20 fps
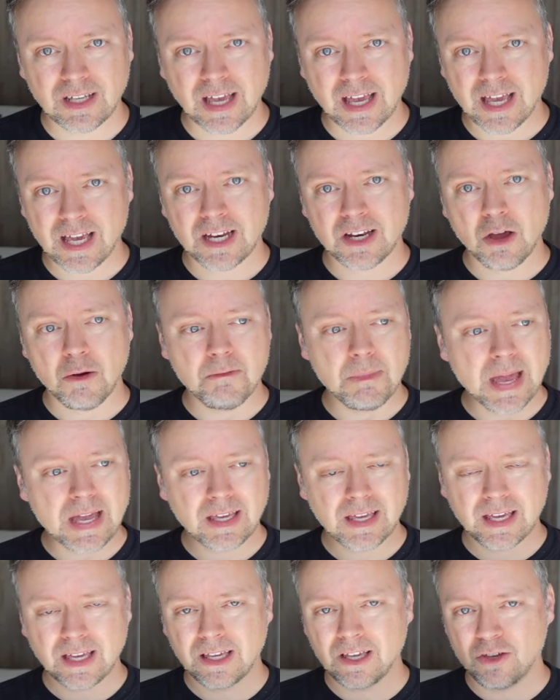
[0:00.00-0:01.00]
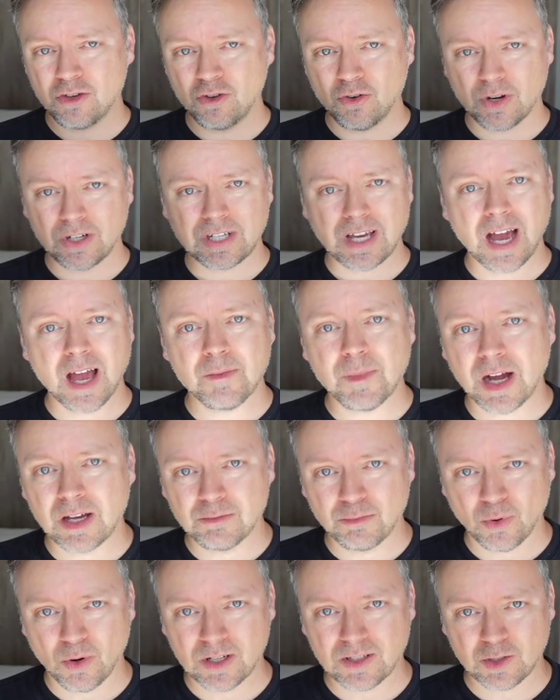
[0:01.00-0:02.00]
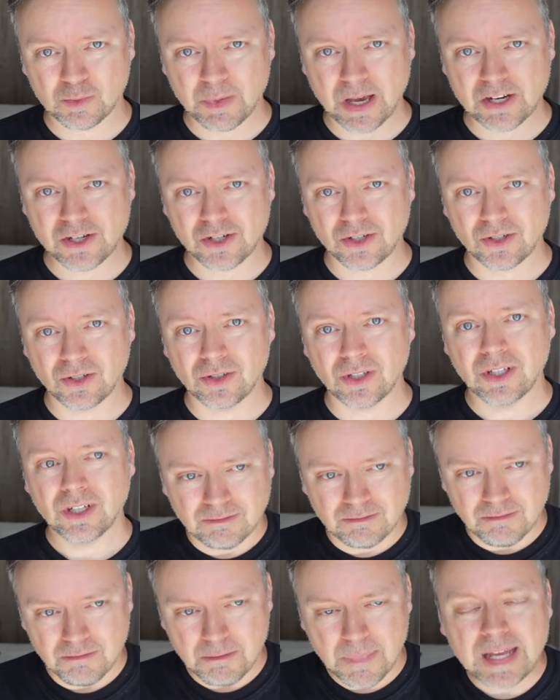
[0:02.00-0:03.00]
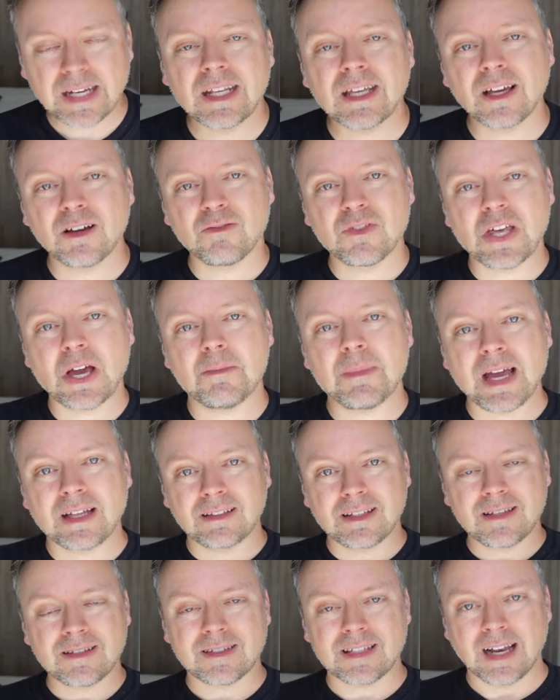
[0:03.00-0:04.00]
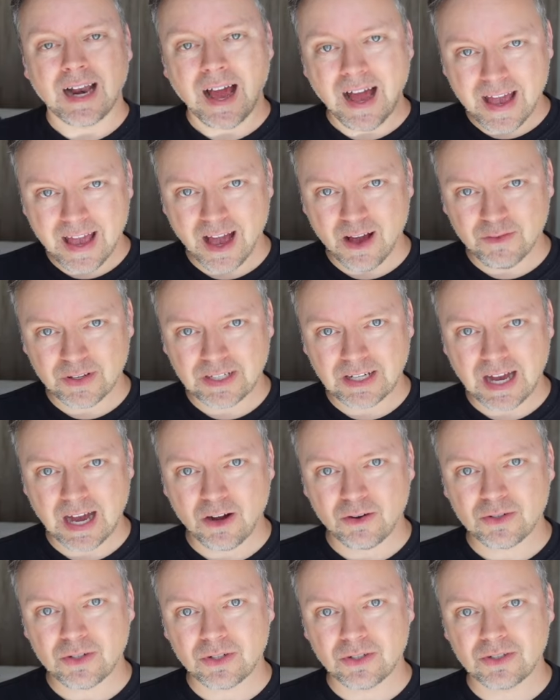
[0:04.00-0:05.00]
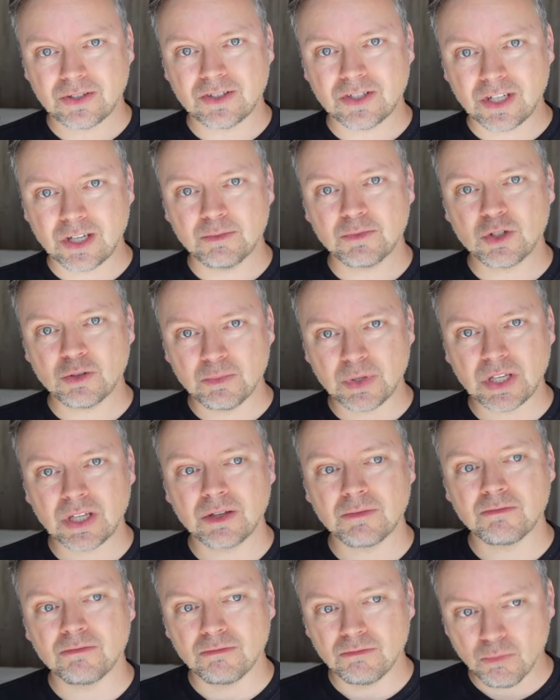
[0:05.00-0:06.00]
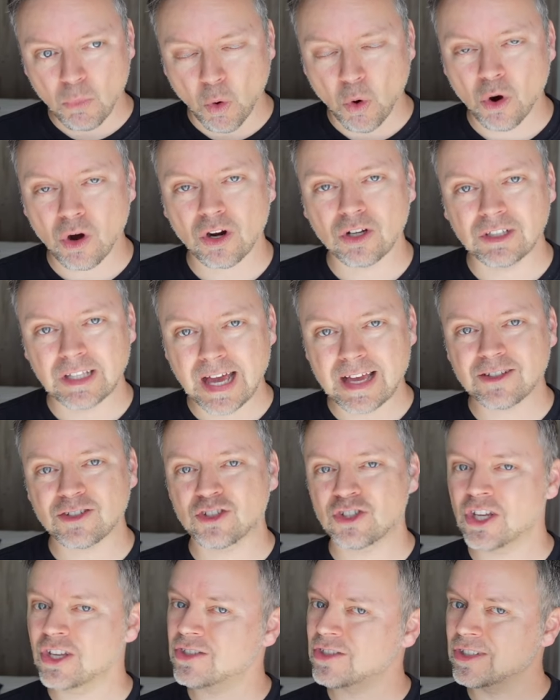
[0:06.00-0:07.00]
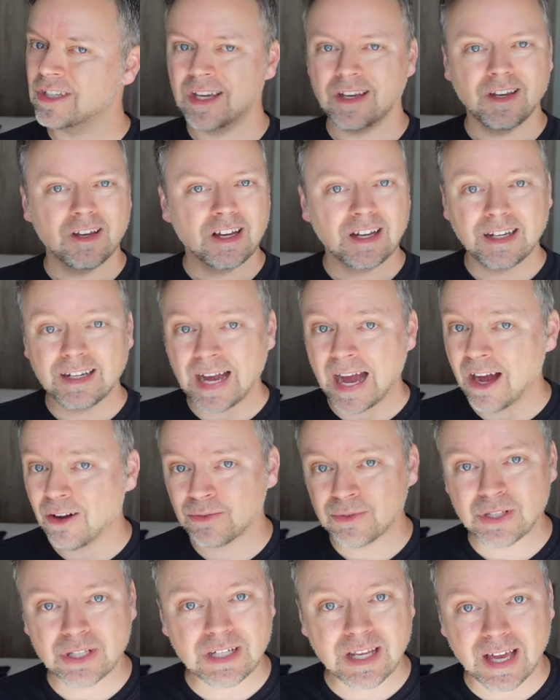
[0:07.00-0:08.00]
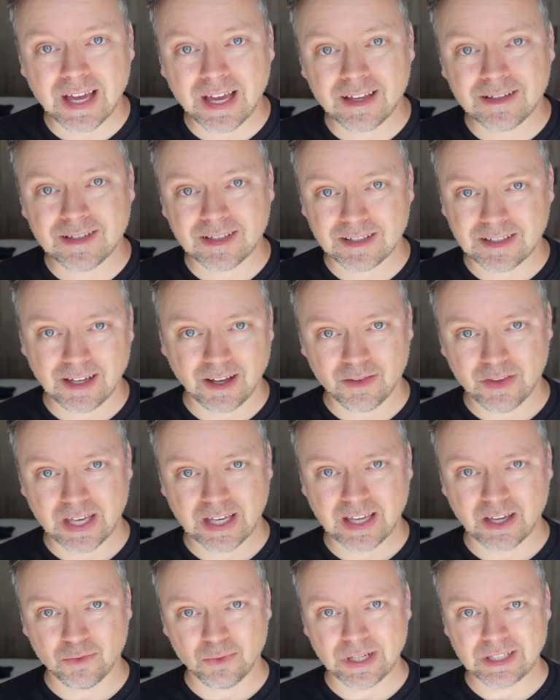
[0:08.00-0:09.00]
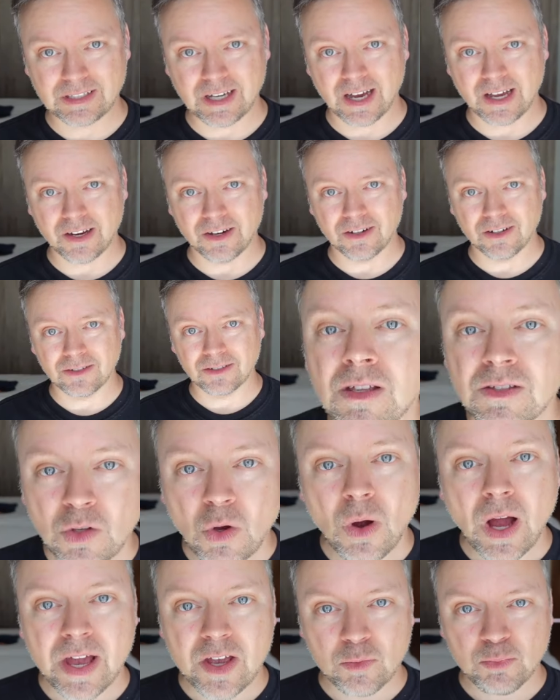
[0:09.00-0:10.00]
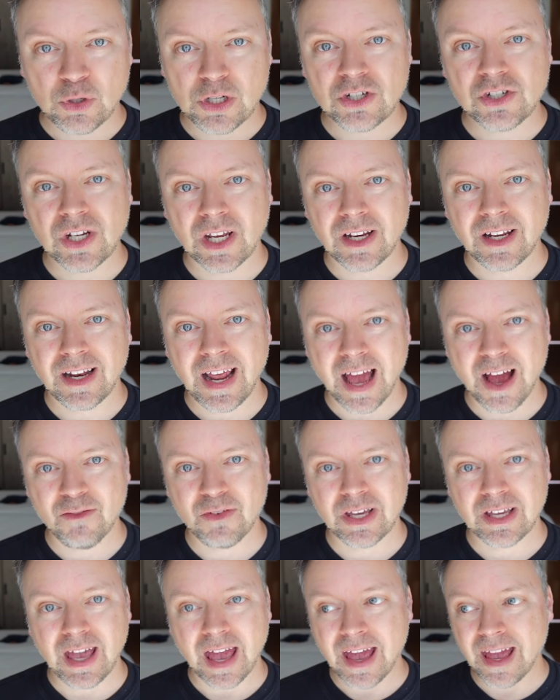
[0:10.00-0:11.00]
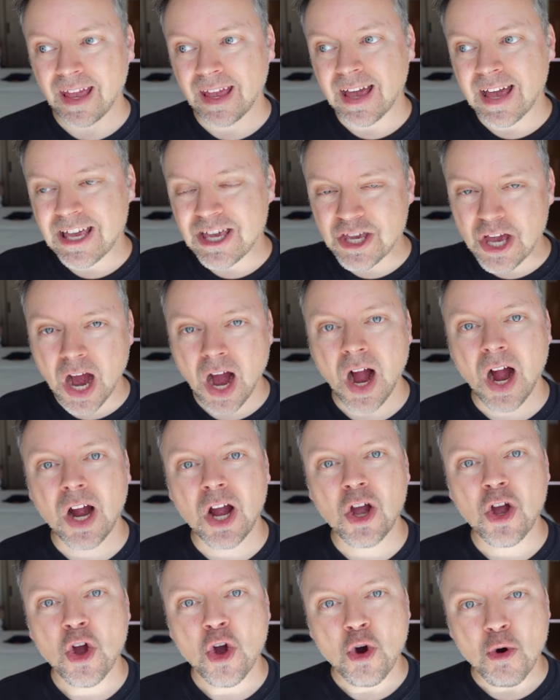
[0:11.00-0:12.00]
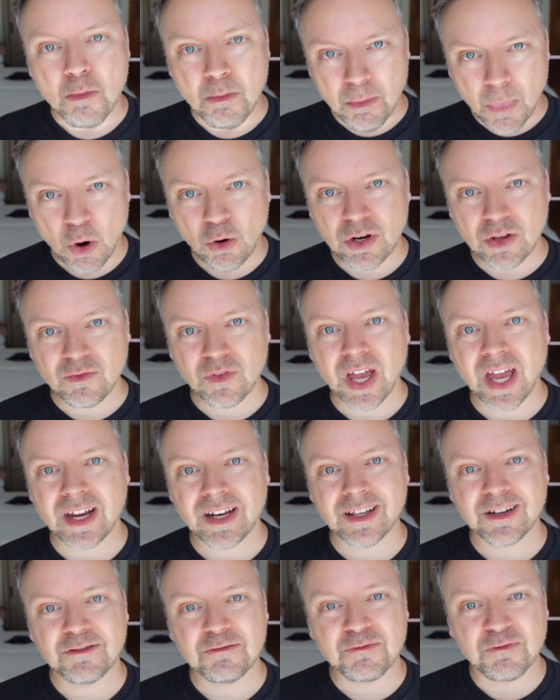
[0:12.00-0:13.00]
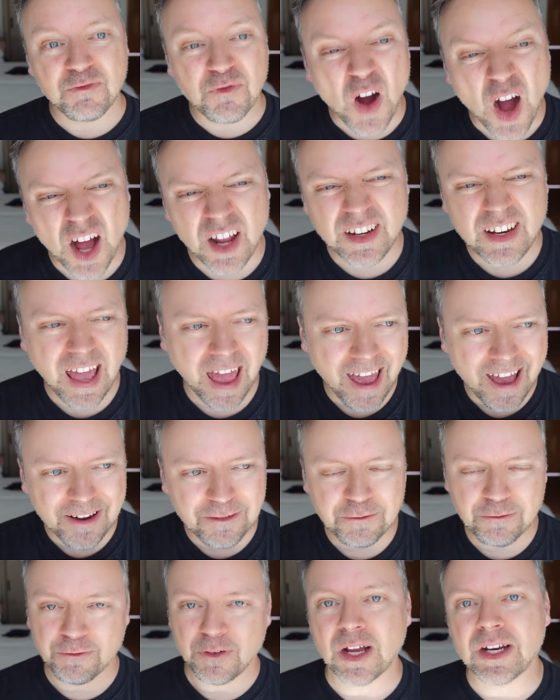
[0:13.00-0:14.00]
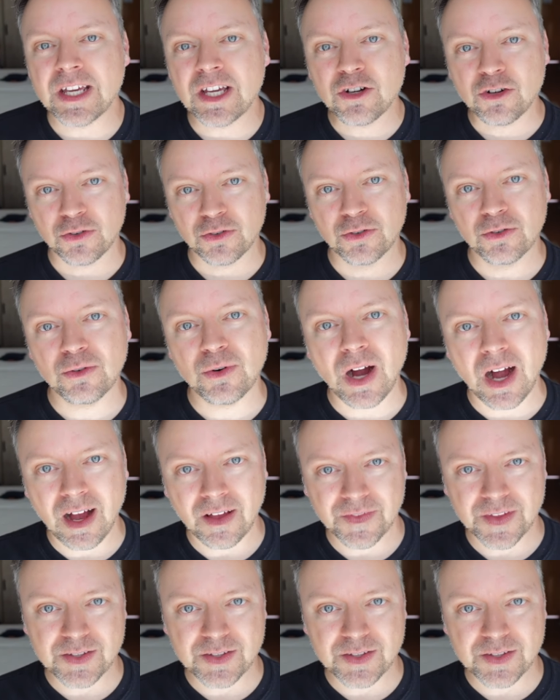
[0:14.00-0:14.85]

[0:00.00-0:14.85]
in making your time on board special. Many of them, at least that I have encountered, seem to be more or less just counting the days until they can retire. So I appreciated having a young, motivated, fun, and funny crew on